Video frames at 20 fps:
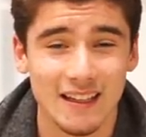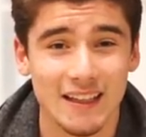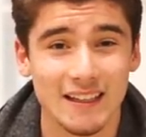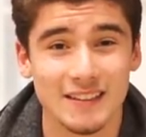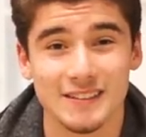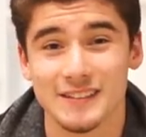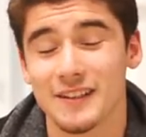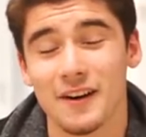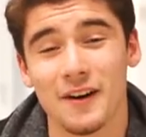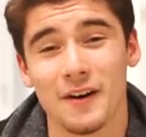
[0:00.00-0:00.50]

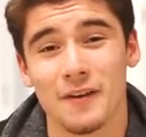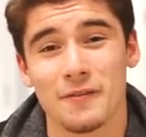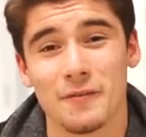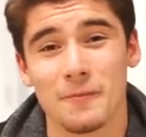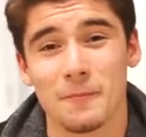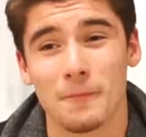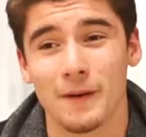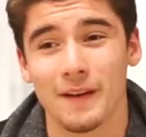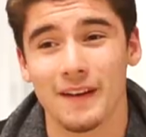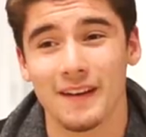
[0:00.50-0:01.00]
it's
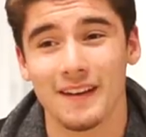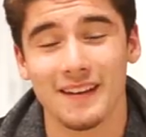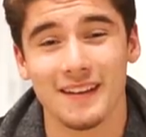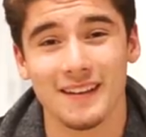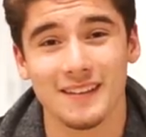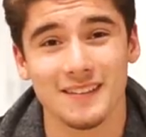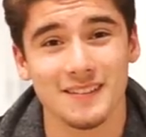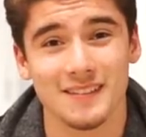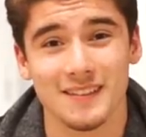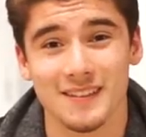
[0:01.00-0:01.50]
tough, but
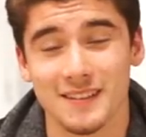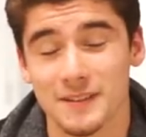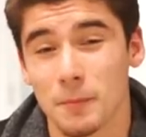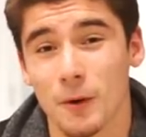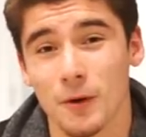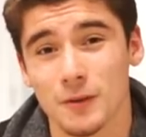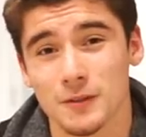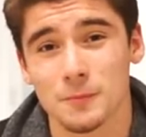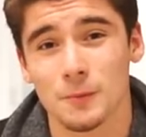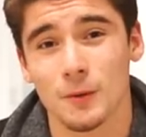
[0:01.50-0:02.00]
it's
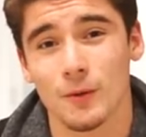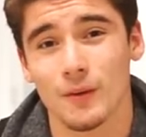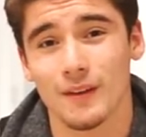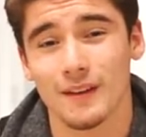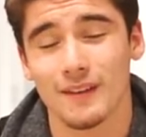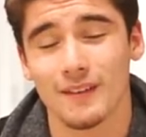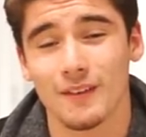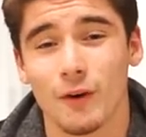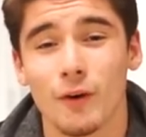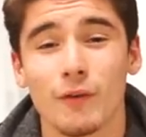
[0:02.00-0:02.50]
possible,
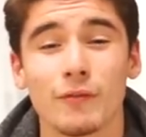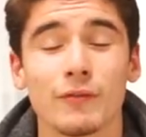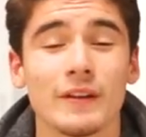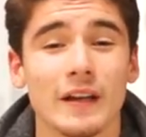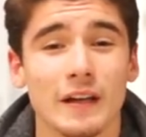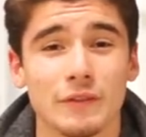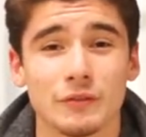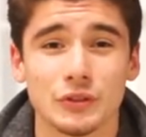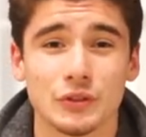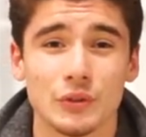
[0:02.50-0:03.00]
and
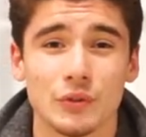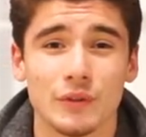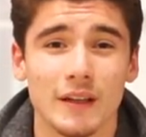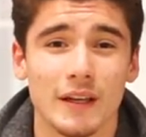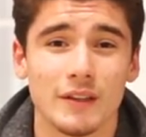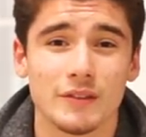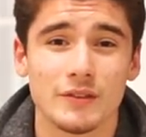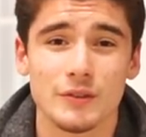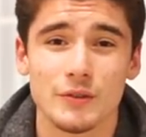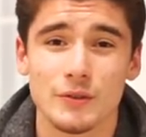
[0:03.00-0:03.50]
hopefully I've shown
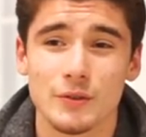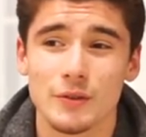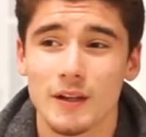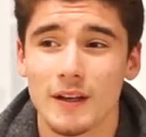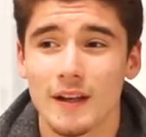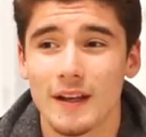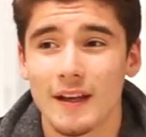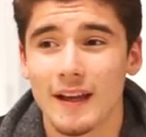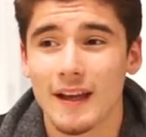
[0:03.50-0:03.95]
that to you.